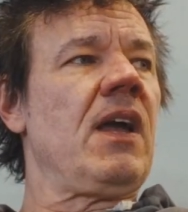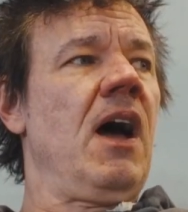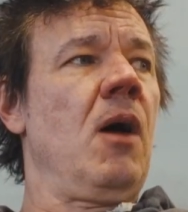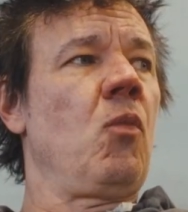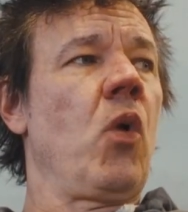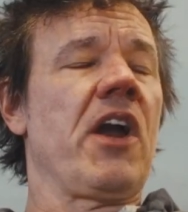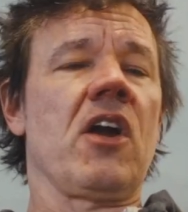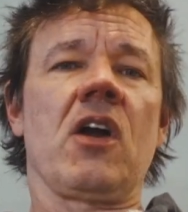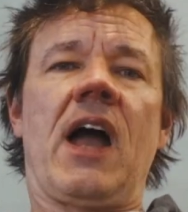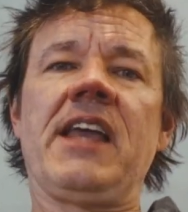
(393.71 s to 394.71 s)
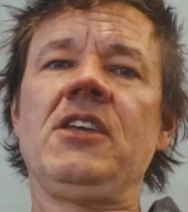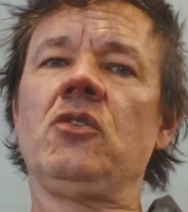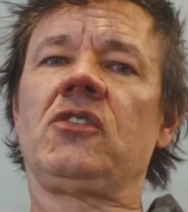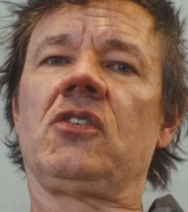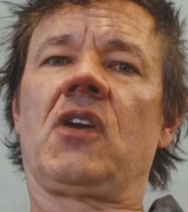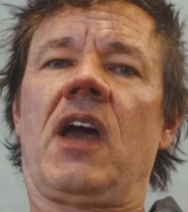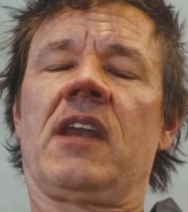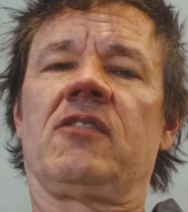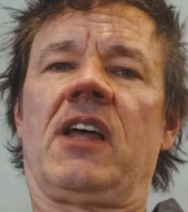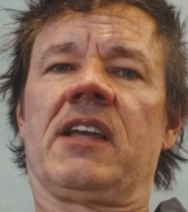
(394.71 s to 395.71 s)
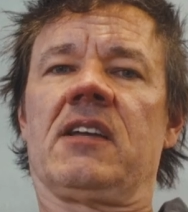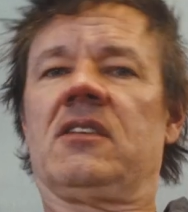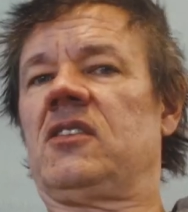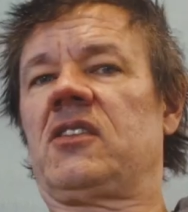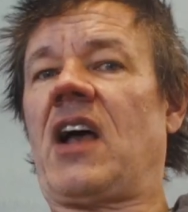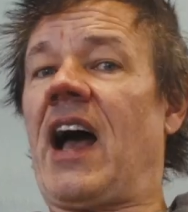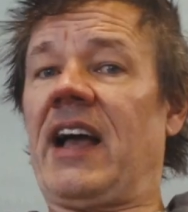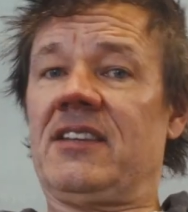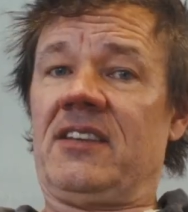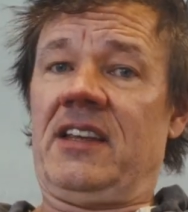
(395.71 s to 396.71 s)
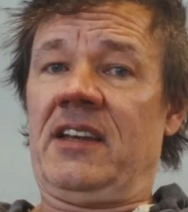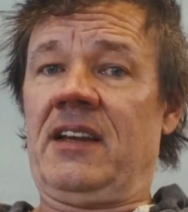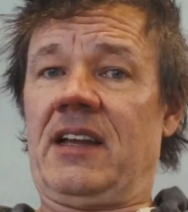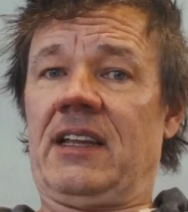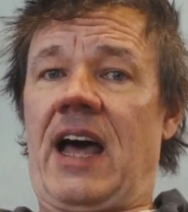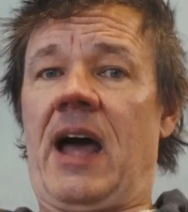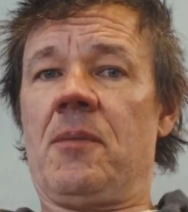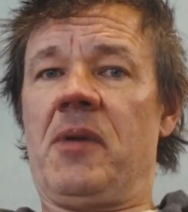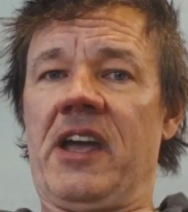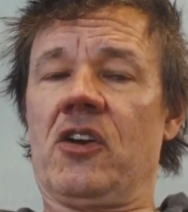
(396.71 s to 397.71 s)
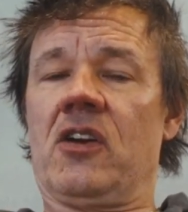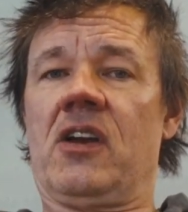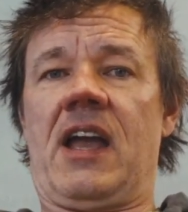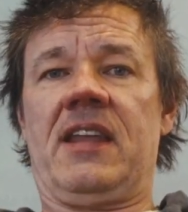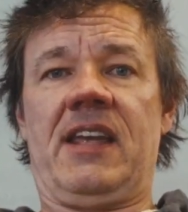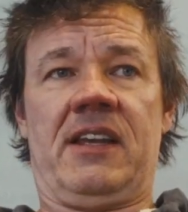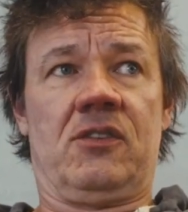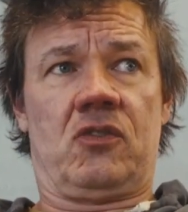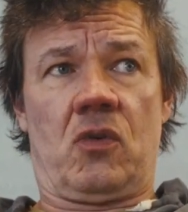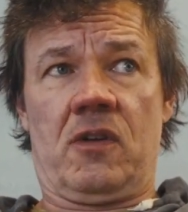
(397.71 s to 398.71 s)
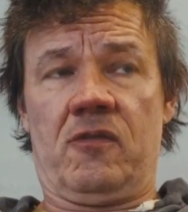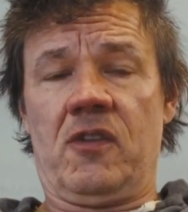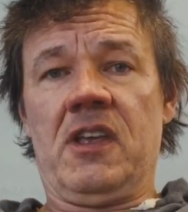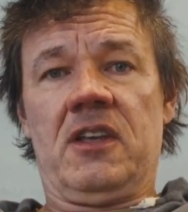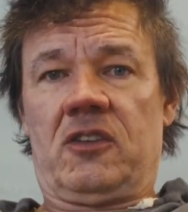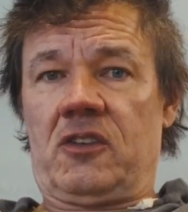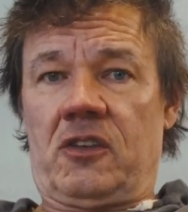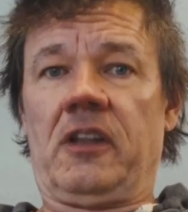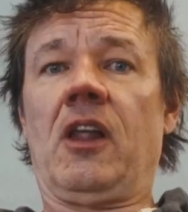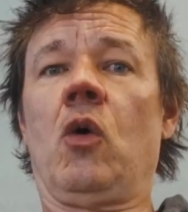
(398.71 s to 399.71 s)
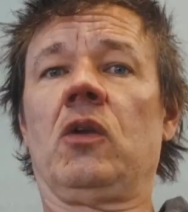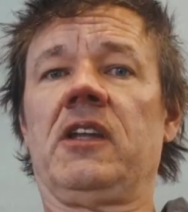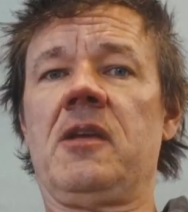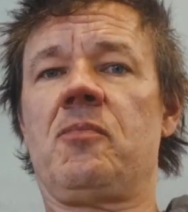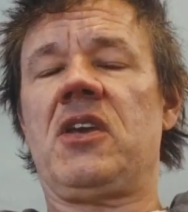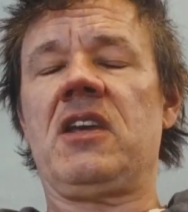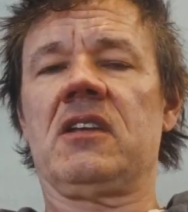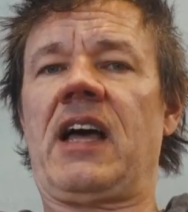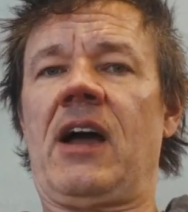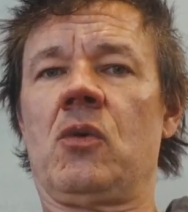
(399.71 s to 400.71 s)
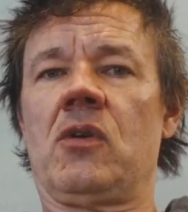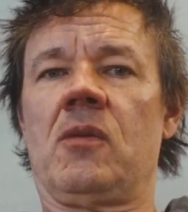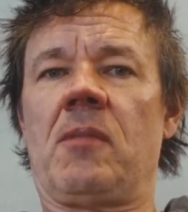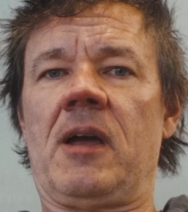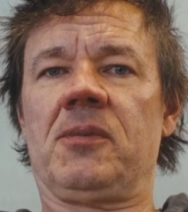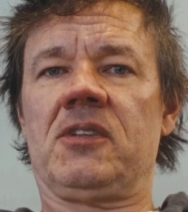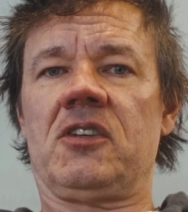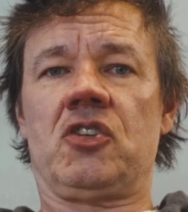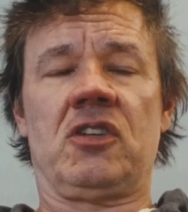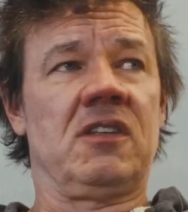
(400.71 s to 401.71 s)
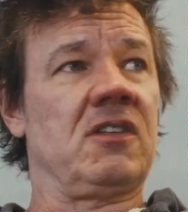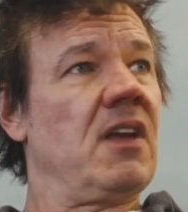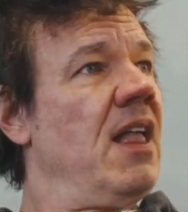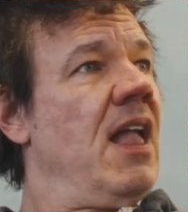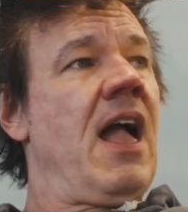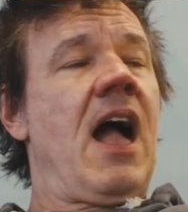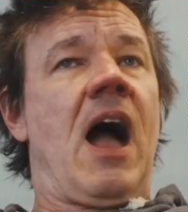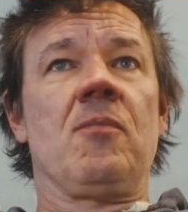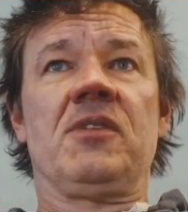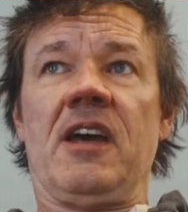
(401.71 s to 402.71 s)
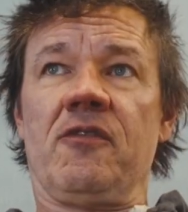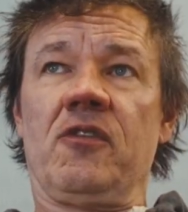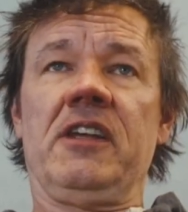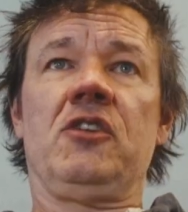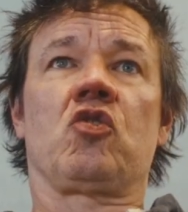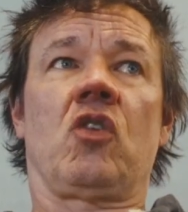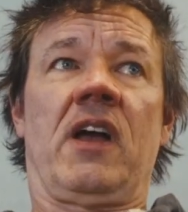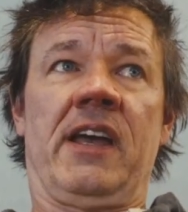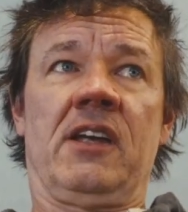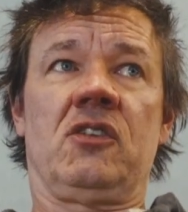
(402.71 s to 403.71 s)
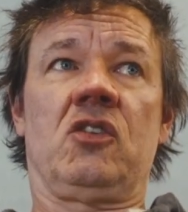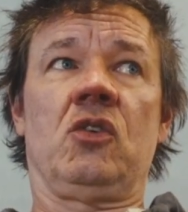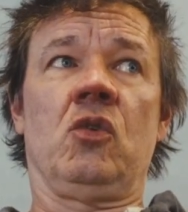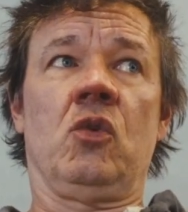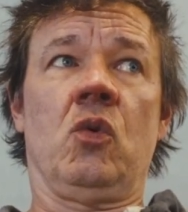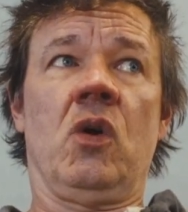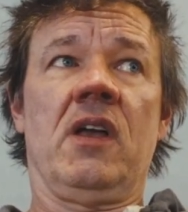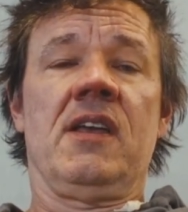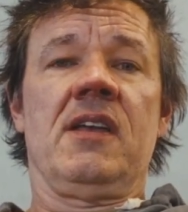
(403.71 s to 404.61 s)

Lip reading: where I used to kind of like size in a lot bigger and then sort of slowly peel out my positions, I'm definitely trying to